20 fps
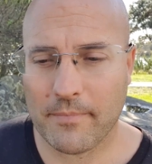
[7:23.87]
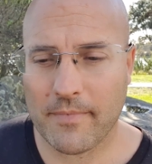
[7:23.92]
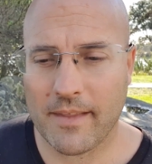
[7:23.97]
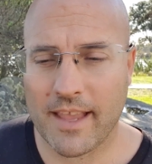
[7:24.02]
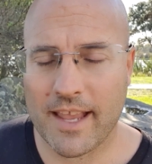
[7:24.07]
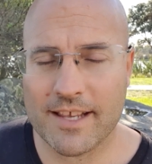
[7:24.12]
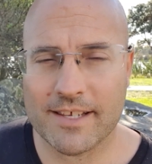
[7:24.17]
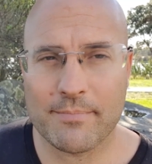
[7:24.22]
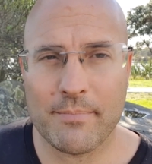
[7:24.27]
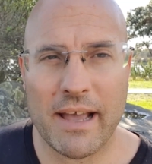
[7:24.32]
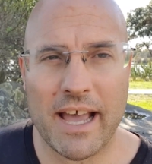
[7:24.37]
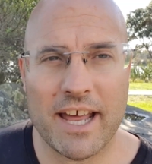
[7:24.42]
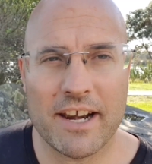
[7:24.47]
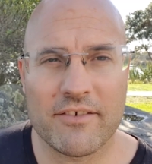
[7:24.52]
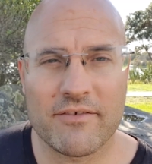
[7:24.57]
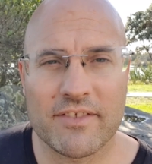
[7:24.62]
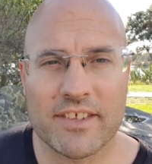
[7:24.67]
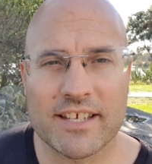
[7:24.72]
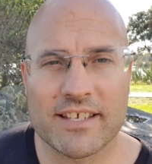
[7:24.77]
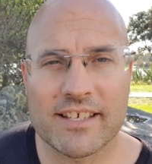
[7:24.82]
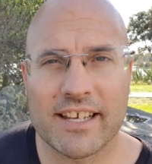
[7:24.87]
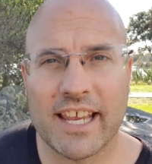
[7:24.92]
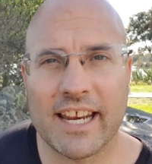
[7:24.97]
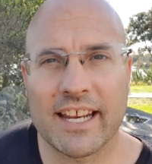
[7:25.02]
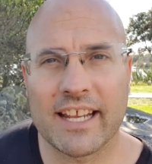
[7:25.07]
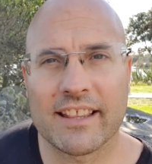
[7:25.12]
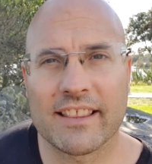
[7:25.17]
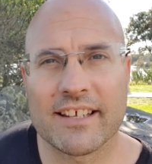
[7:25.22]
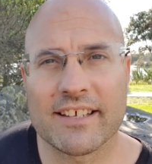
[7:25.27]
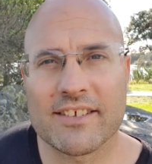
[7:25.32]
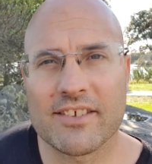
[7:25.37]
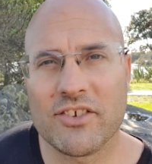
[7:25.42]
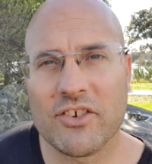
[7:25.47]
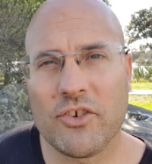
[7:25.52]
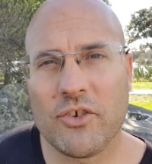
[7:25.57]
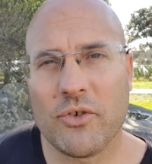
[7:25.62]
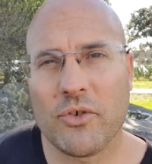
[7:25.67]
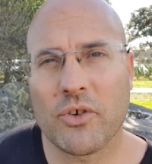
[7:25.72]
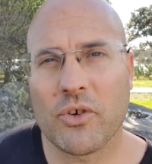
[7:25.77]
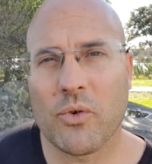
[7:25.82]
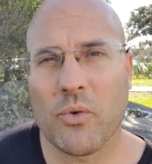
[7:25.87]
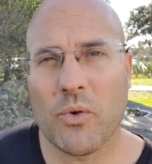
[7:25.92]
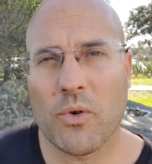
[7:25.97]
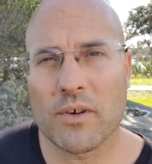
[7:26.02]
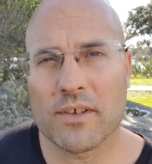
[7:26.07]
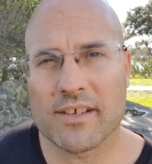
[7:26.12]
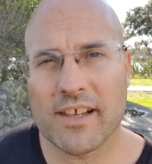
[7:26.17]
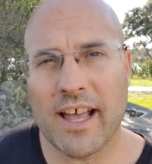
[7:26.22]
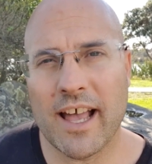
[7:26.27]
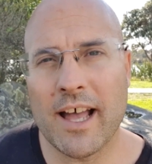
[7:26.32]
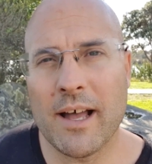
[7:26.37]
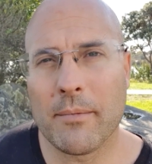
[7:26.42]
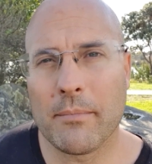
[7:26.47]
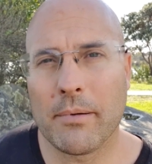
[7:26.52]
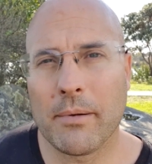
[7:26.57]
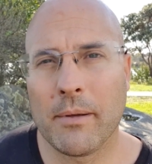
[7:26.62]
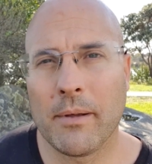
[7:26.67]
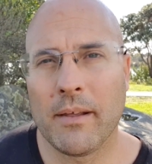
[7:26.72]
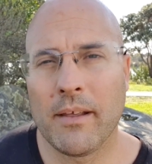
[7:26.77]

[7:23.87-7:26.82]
as part of this, getting this new course up,